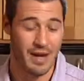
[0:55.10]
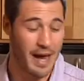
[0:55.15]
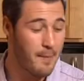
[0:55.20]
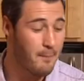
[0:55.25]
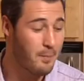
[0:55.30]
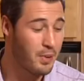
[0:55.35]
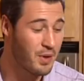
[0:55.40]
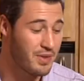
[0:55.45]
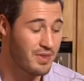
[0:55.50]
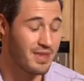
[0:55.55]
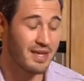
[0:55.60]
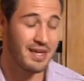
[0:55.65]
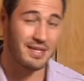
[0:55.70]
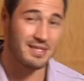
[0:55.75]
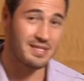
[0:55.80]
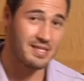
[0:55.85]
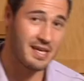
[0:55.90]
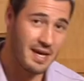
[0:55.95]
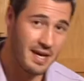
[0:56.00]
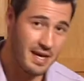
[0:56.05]
I put
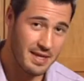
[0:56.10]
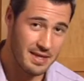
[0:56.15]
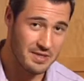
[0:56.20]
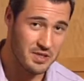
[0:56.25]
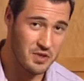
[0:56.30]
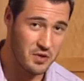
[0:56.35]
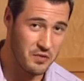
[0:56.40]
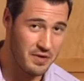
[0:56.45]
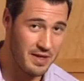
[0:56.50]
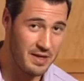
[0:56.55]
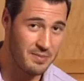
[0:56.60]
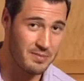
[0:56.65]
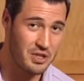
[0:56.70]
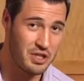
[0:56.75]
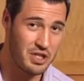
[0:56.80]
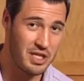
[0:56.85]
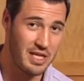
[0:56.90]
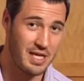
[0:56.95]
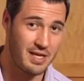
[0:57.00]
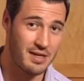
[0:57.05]
this in the sous vide
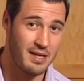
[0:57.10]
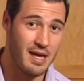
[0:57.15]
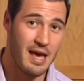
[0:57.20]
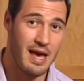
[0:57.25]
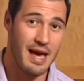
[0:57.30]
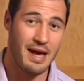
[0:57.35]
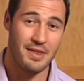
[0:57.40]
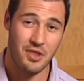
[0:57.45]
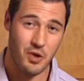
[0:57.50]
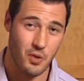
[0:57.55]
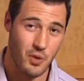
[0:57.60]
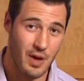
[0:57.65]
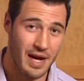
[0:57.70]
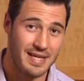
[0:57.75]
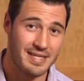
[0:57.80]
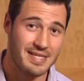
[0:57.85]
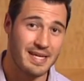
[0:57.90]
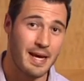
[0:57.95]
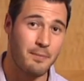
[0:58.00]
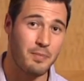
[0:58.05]
machine at the
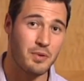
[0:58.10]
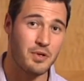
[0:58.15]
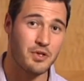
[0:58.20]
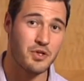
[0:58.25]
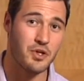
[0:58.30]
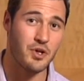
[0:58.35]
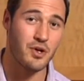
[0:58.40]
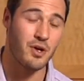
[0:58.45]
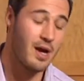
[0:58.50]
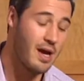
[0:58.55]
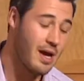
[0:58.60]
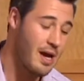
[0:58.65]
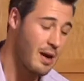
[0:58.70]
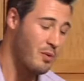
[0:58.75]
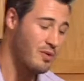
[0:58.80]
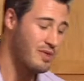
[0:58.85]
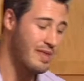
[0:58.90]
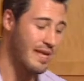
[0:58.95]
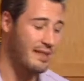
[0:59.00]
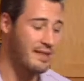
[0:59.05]
right temperature
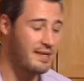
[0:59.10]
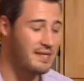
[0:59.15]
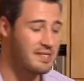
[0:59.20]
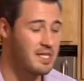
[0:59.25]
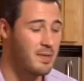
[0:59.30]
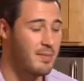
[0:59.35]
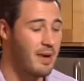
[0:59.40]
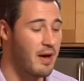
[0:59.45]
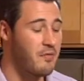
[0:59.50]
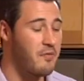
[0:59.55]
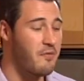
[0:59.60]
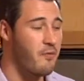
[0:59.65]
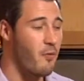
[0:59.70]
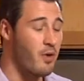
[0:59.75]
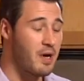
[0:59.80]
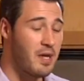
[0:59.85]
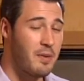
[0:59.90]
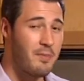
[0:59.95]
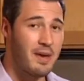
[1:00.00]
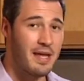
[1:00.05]
with at least about
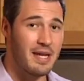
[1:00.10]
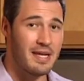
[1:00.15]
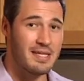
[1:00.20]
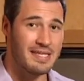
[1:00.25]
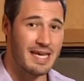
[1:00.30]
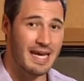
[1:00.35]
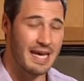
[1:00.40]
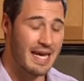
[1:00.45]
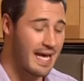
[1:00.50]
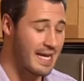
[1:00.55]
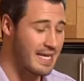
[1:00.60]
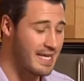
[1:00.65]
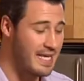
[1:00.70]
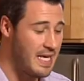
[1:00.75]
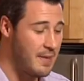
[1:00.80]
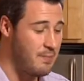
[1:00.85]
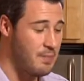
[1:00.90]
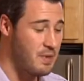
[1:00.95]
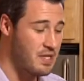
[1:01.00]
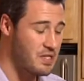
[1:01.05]
40 minutes, I gotta
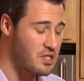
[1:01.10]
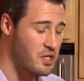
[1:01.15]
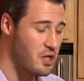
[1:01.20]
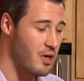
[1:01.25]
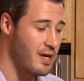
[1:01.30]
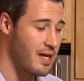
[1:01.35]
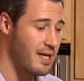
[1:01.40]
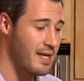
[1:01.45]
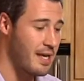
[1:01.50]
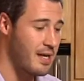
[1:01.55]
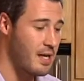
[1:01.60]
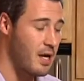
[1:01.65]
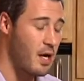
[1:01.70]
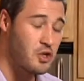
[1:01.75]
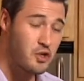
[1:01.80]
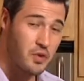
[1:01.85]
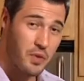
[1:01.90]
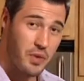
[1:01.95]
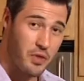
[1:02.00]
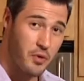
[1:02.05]
keep this cooking at
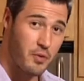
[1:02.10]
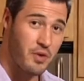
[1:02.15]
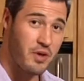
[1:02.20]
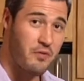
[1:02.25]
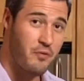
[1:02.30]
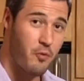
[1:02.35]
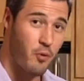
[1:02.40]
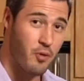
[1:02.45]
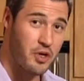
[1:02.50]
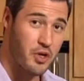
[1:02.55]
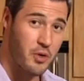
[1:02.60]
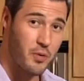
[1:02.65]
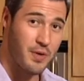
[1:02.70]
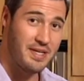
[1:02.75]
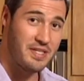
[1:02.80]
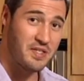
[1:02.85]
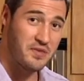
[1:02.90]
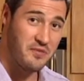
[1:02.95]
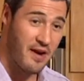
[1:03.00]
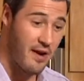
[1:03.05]
134
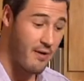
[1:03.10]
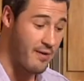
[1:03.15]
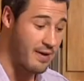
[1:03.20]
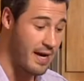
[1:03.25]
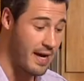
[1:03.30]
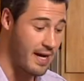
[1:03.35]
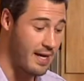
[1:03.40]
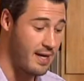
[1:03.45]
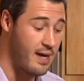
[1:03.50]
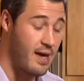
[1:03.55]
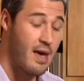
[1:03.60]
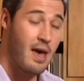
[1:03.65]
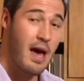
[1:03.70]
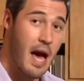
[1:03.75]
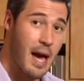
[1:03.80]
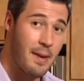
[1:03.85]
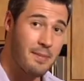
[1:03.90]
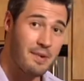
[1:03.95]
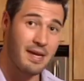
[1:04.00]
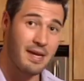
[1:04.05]
degrees Fahrenheit.
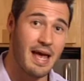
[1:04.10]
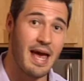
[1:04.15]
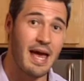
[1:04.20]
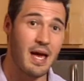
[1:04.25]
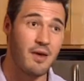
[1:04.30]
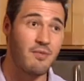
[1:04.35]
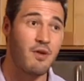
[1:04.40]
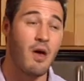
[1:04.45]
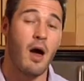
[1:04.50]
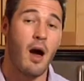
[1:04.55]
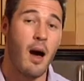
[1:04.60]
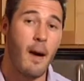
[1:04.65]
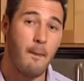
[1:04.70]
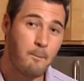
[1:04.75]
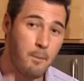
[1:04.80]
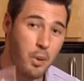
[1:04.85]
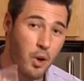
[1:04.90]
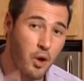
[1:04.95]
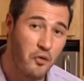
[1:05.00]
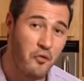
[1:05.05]
I'm have a
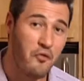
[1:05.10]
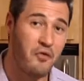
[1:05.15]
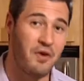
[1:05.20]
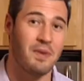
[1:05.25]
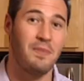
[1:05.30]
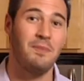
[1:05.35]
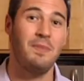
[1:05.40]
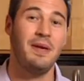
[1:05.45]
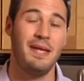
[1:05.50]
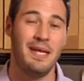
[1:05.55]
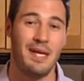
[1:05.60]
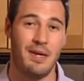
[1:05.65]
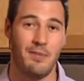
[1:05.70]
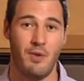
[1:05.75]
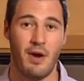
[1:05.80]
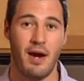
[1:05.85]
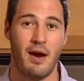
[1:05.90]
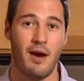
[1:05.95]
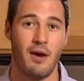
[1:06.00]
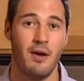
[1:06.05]
perfect medium
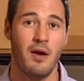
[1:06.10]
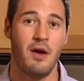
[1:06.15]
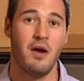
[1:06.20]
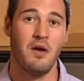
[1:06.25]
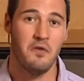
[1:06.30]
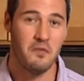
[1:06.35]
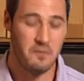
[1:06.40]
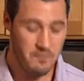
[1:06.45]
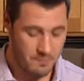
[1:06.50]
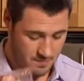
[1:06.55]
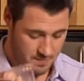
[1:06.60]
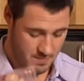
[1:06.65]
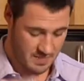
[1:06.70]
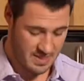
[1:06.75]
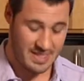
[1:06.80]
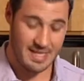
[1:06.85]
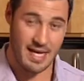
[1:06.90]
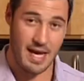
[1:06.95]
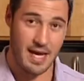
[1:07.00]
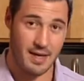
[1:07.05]
rare
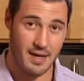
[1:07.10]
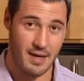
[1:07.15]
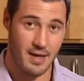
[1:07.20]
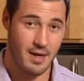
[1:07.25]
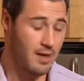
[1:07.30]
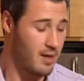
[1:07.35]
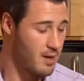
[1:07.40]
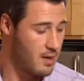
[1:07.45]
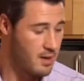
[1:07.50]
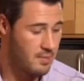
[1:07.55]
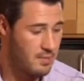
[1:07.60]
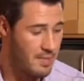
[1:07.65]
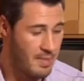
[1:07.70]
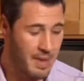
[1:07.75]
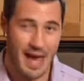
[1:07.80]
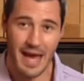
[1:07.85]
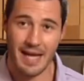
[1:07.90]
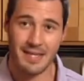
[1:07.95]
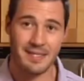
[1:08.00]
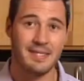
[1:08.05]
steak.
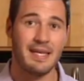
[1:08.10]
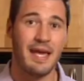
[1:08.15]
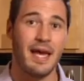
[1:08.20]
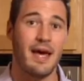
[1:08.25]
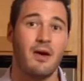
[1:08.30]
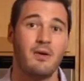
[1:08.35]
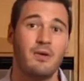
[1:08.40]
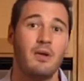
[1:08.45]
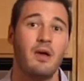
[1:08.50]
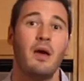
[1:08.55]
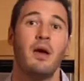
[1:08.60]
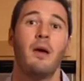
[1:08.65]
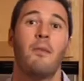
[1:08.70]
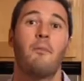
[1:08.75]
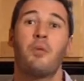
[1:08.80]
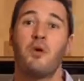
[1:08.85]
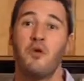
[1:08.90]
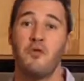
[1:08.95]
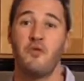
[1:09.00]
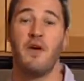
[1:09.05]
Hands down,
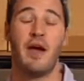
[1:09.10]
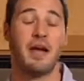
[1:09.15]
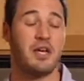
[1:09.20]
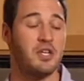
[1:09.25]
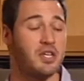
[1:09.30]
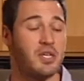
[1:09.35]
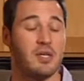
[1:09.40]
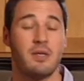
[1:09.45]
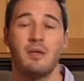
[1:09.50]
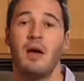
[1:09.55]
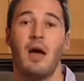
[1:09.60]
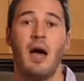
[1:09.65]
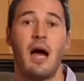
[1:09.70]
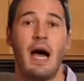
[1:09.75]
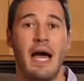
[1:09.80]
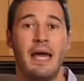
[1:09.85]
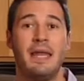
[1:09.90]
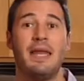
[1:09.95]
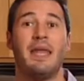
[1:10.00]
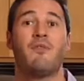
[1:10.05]
perfection.
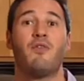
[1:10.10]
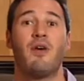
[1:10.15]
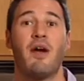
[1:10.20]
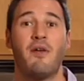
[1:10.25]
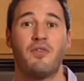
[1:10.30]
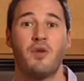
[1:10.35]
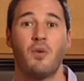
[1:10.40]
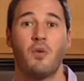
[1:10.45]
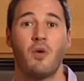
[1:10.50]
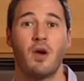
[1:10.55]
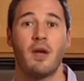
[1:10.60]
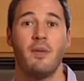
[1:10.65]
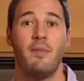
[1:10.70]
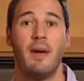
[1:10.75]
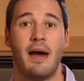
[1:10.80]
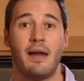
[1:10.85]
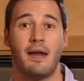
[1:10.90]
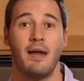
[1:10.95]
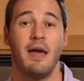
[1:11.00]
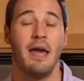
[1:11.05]
I never have to worry
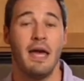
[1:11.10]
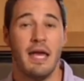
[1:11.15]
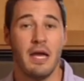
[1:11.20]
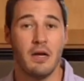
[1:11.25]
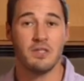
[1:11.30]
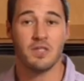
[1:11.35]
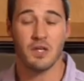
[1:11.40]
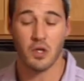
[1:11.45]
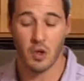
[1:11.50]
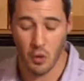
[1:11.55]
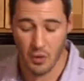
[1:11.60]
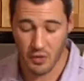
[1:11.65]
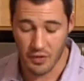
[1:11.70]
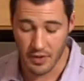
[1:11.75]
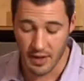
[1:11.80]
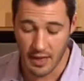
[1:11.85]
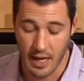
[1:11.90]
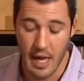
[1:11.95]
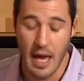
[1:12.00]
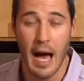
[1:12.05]
about it. Here's the cool
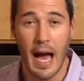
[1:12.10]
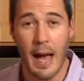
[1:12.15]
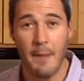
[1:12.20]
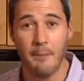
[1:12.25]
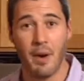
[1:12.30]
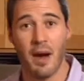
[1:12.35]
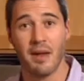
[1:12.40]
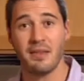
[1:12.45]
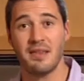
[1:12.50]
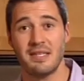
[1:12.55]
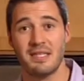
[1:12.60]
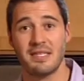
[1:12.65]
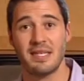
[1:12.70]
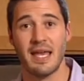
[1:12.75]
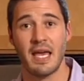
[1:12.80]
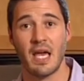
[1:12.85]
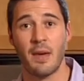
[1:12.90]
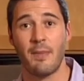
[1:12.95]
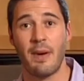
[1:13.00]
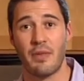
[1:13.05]
thing. I bought this
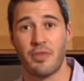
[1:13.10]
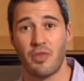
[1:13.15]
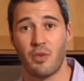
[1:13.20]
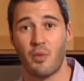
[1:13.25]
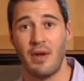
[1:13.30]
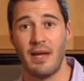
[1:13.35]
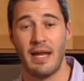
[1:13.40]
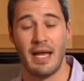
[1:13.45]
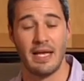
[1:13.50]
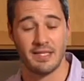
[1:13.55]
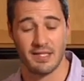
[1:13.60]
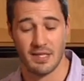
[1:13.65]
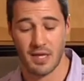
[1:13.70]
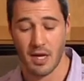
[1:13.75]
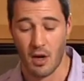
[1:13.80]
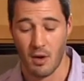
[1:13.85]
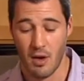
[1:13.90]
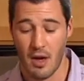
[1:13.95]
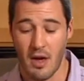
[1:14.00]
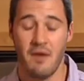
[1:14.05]
steak about 3 days
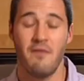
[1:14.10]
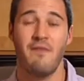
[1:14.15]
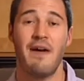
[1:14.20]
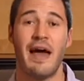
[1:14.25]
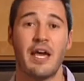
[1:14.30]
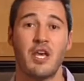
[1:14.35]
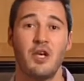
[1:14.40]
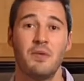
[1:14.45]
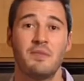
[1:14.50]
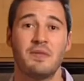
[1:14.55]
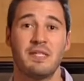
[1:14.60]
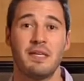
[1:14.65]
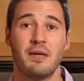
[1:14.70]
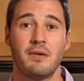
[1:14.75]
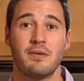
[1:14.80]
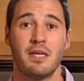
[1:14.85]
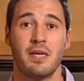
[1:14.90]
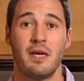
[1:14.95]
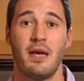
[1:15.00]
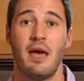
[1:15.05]
ago, vacuum
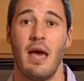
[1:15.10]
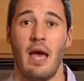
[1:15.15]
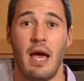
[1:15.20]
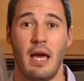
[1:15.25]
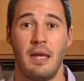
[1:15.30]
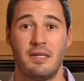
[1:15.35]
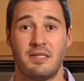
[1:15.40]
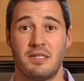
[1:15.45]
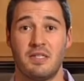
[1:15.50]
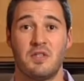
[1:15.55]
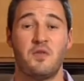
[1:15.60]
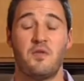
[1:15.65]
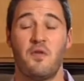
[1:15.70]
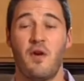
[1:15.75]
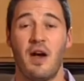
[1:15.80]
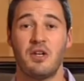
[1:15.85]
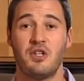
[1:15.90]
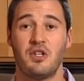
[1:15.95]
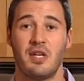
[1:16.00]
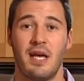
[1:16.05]
sealed it, and it's as
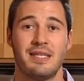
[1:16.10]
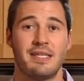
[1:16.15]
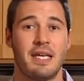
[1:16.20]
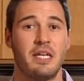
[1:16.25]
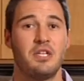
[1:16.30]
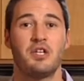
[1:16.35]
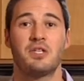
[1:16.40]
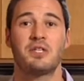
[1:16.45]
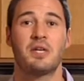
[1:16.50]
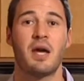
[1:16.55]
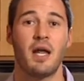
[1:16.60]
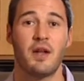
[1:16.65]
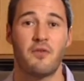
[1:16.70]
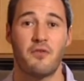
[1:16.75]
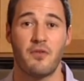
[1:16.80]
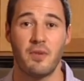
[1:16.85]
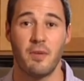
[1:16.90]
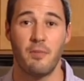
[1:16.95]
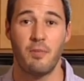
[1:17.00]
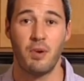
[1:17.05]
fresh as I just got it
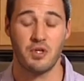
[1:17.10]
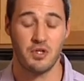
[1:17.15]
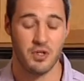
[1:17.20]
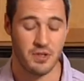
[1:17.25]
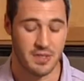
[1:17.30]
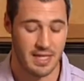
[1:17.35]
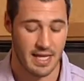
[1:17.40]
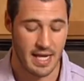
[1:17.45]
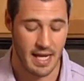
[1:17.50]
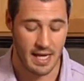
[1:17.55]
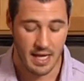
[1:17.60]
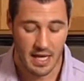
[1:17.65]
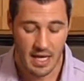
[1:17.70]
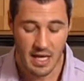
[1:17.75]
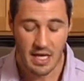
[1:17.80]
from the butcher today.